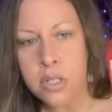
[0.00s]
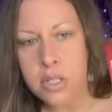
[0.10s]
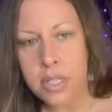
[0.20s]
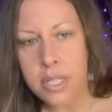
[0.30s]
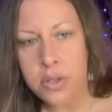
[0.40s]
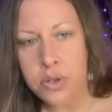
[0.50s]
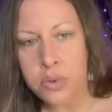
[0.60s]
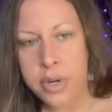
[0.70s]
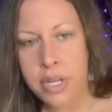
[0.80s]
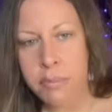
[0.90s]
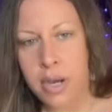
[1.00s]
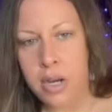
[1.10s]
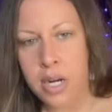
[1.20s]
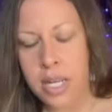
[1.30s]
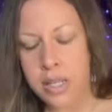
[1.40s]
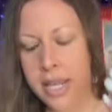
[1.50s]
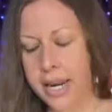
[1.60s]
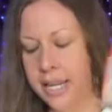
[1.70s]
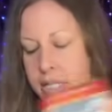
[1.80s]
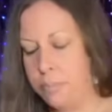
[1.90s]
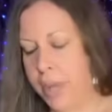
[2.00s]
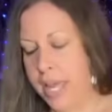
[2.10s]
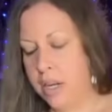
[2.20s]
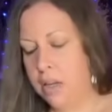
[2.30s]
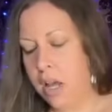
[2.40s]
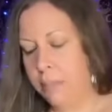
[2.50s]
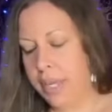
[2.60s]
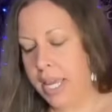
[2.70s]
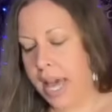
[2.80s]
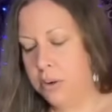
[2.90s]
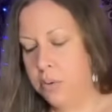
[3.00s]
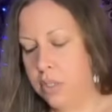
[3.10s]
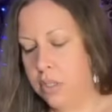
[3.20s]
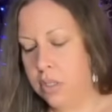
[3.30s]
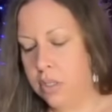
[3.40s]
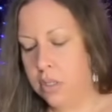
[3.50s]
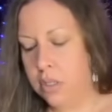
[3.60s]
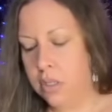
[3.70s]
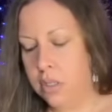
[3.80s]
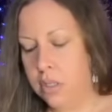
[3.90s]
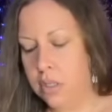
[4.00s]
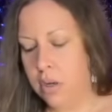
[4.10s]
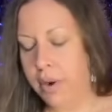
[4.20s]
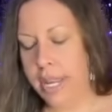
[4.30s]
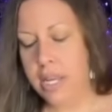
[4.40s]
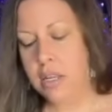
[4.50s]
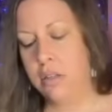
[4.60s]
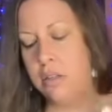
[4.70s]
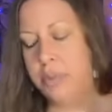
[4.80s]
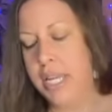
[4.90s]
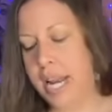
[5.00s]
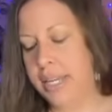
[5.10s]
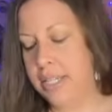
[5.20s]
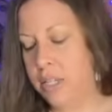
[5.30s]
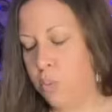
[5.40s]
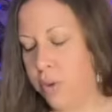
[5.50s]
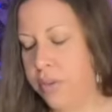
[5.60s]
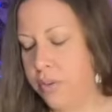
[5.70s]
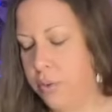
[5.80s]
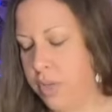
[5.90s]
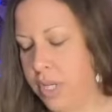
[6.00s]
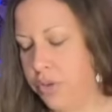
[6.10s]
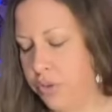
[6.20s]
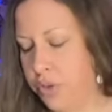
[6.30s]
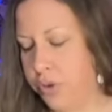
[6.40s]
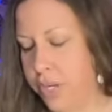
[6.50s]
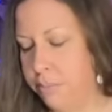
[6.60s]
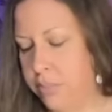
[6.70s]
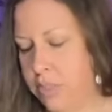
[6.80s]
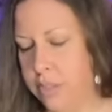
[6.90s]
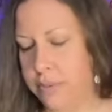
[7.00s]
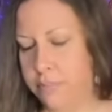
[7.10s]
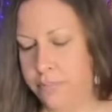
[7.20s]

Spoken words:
says dream on it. That has been coming out, all right? Could be connecting with you in your dreams.